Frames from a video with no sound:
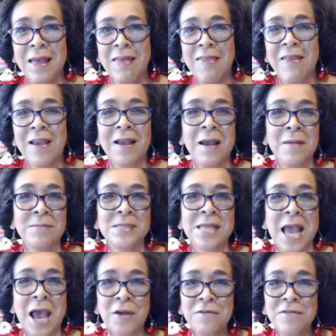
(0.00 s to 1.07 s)
that comes
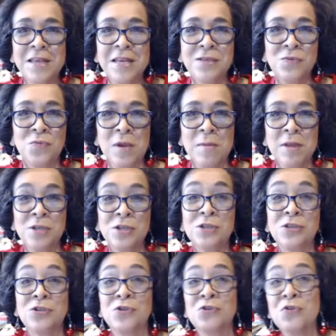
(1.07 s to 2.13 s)
out of these women to
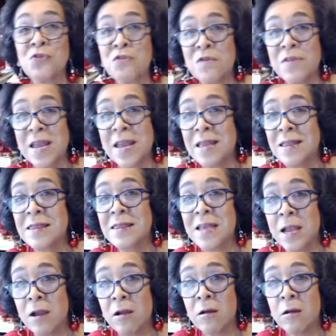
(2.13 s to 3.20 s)
serve in
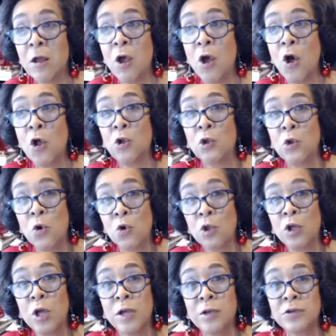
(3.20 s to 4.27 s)
their local
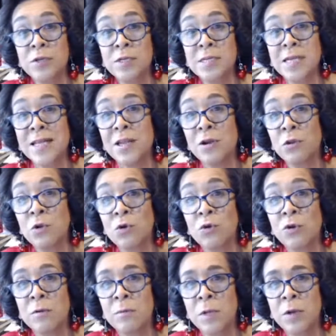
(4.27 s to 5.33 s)
countries, in their local
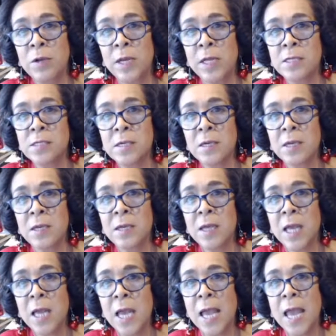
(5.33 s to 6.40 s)
communities,
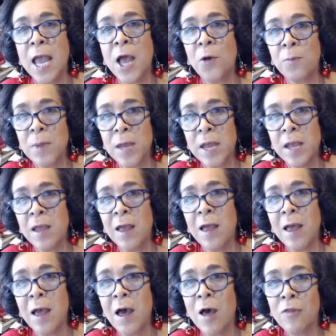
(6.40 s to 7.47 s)
helping
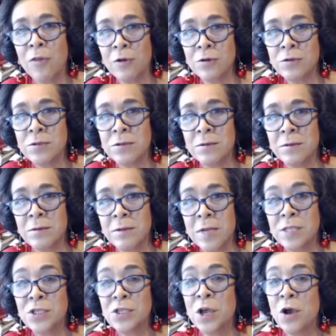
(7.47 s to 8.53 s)
others.
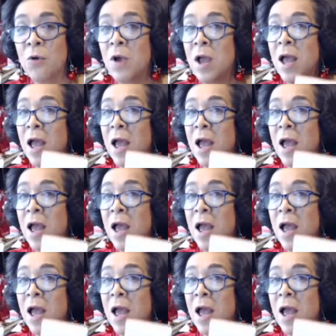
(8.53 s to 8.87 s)
And so